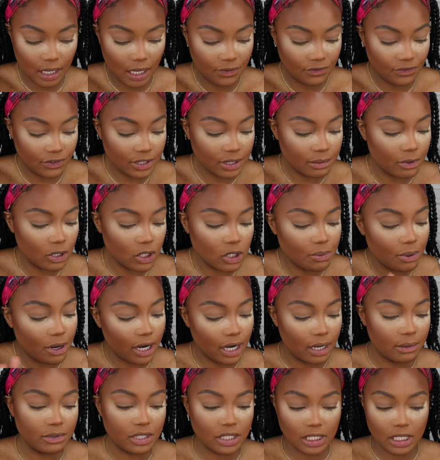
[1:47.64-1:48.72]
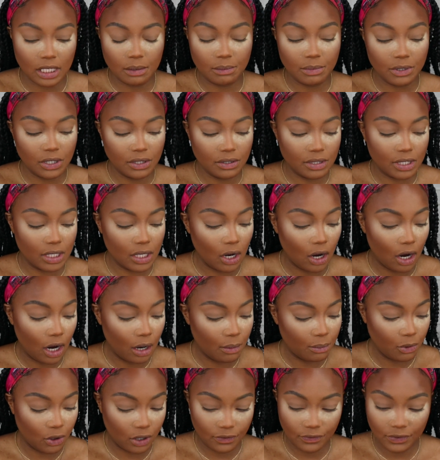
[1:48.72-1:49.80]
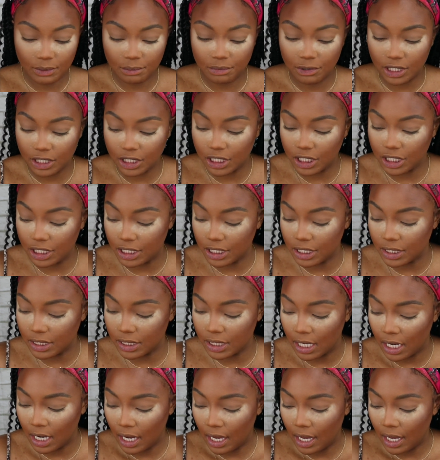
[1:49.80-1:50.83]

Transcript: for the most part, I'm just gonna be using all Morphe brushes.